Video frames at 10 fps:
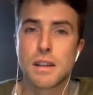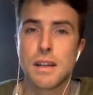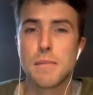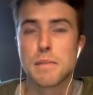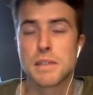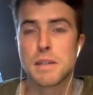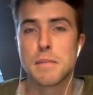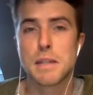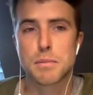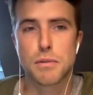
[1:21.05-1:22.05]
10%
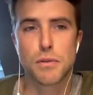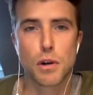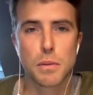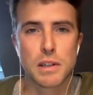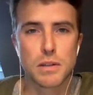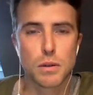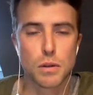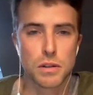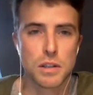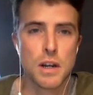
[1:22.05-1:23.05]
best performing
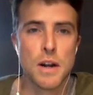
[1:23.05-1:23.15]
stores.